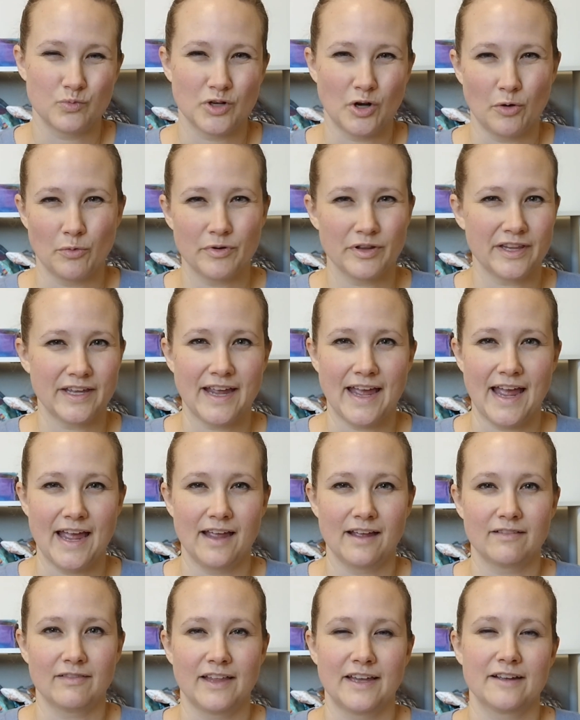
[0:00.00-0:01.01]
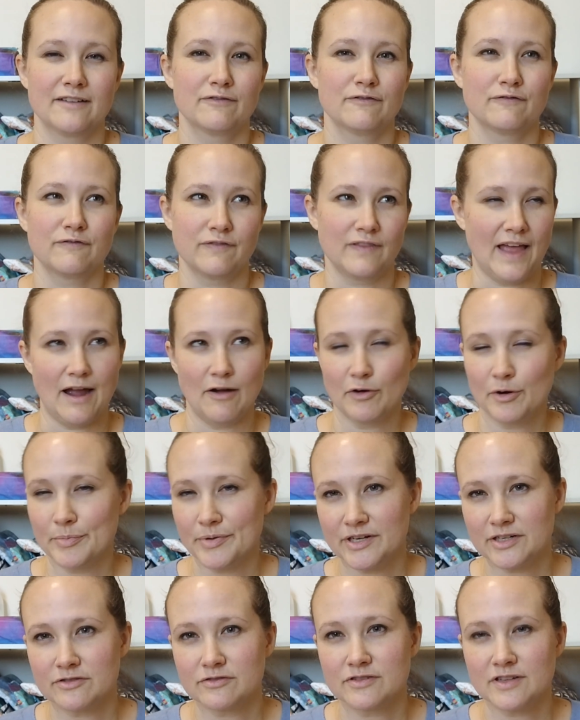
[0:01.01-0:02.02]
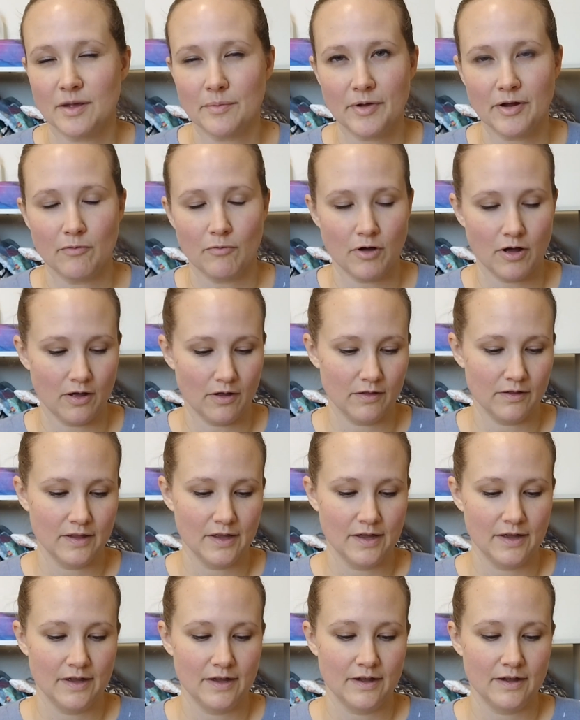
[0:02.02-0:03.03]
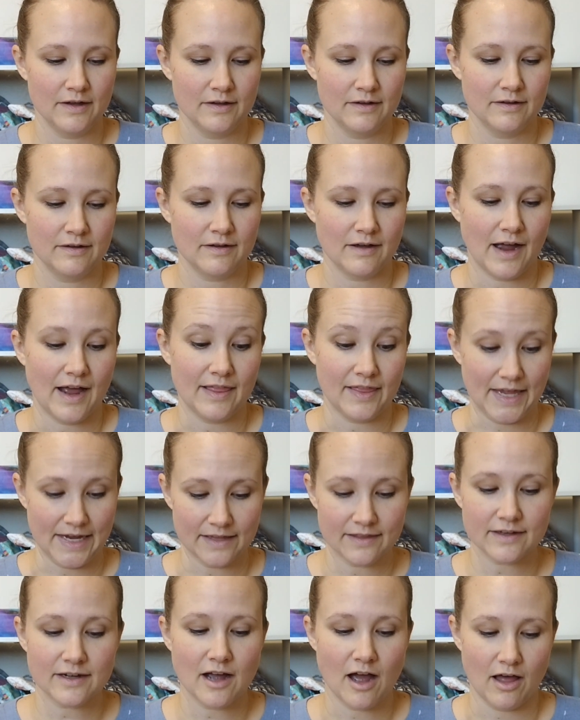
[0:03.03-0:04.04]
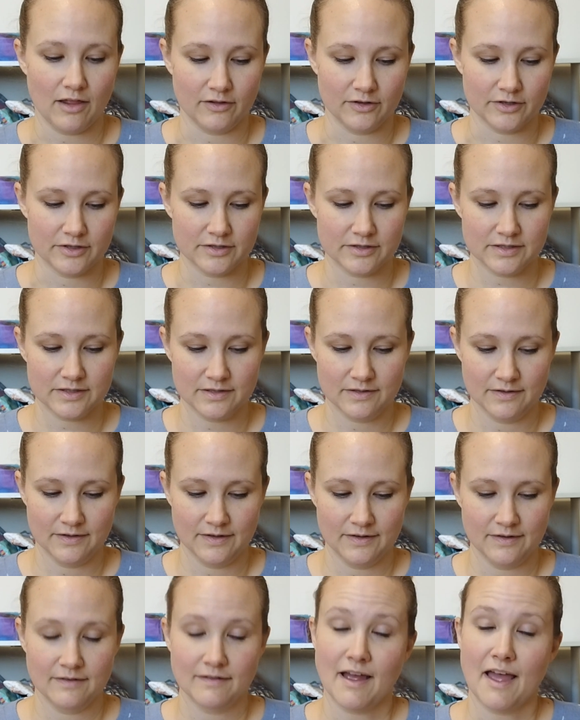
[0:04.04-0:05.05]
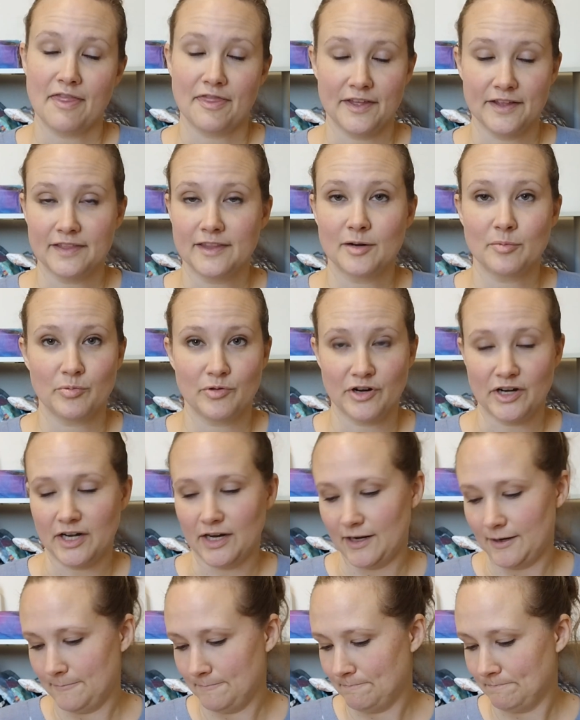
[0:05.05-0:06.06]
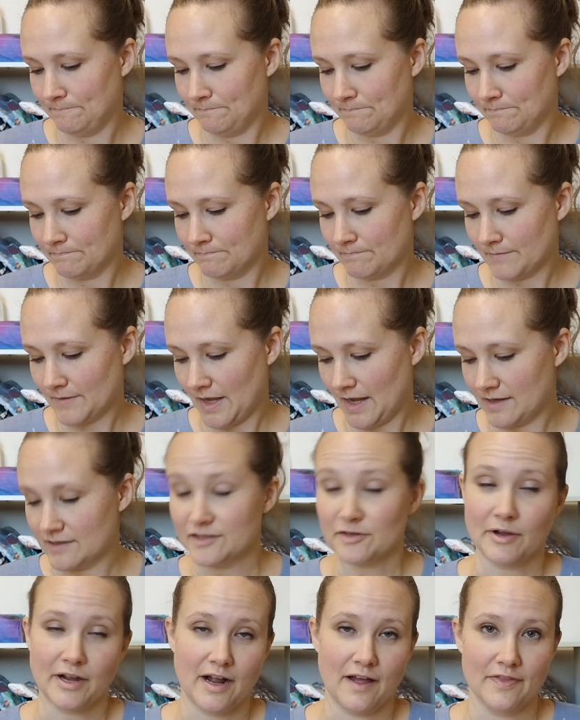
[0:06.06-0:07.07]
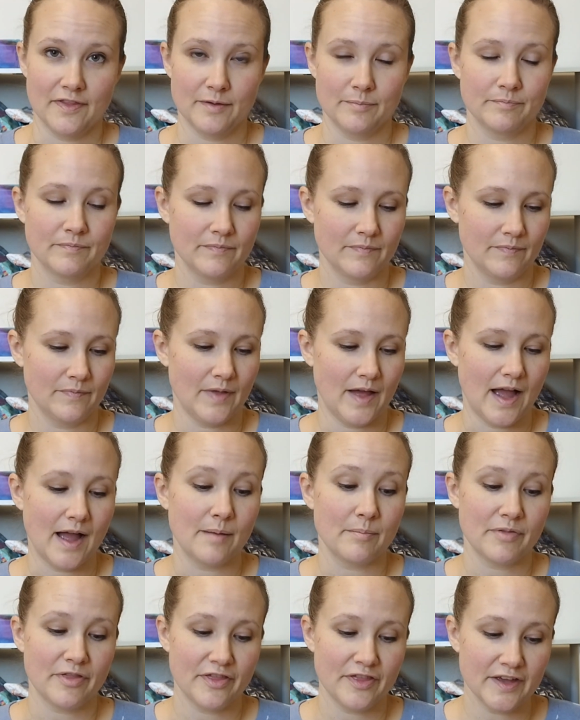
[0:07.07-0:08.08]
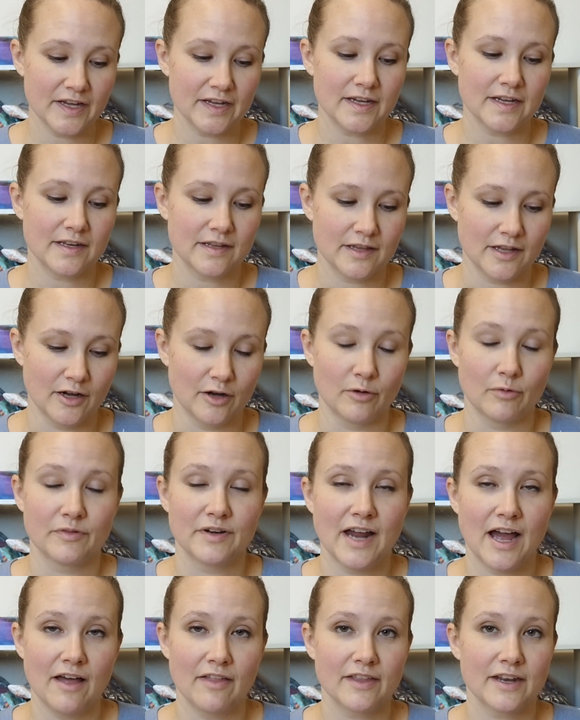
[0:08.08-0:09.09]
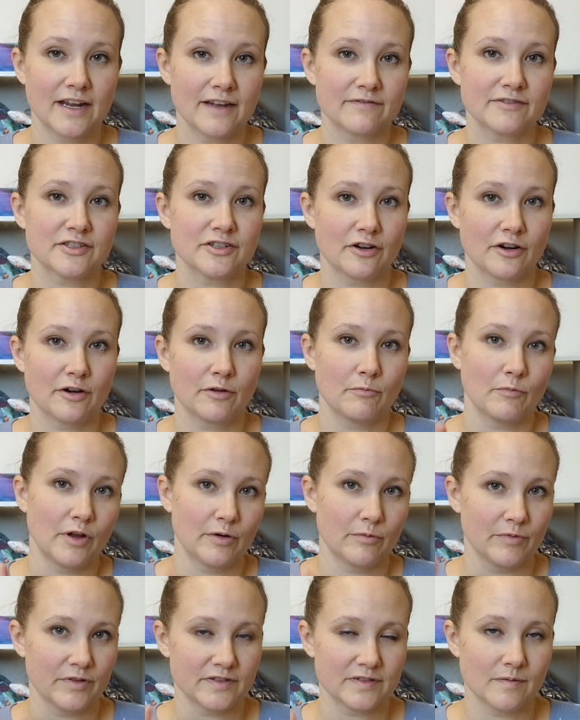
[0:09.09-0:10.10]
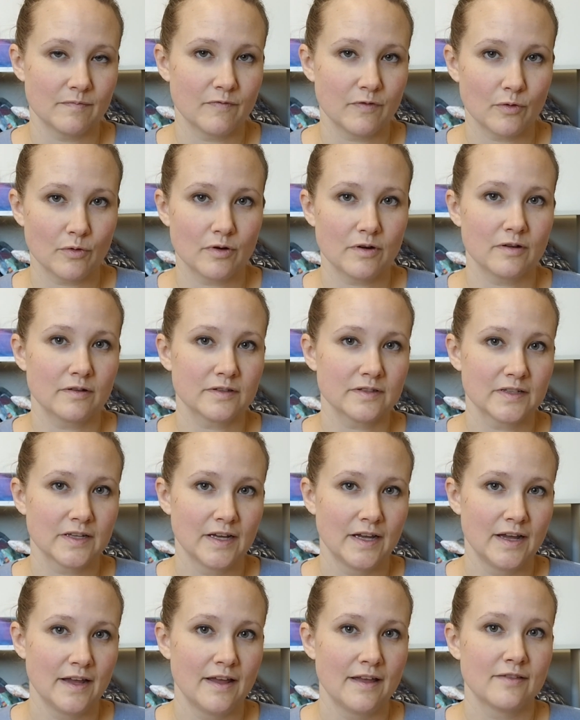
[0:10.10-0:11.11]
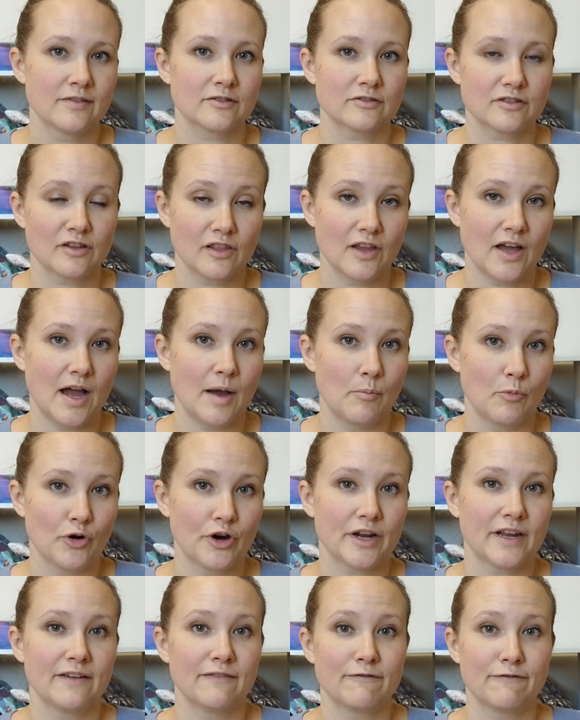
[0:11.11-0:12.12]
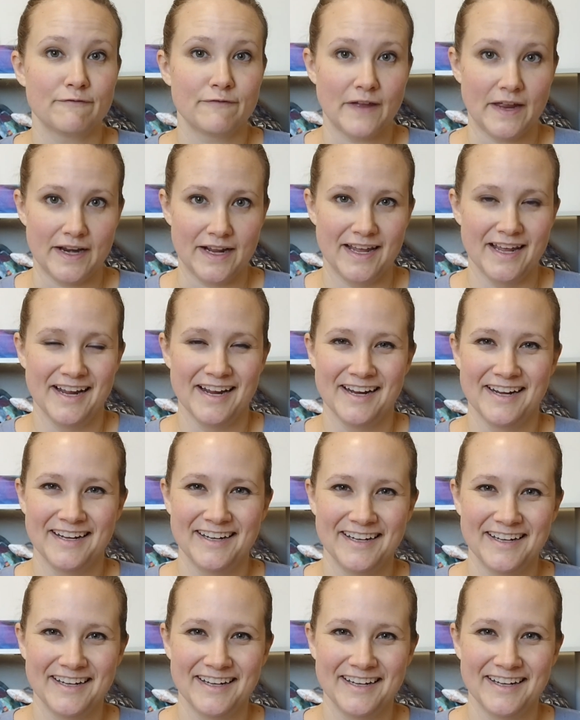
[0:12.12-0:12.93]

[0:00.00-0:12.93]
don't really hang like flower pictures on my wall, I like the colors. I think they're pretty, and so I got them. I'm thinking, though, now that I've started one with some florals, there's a lot more confetti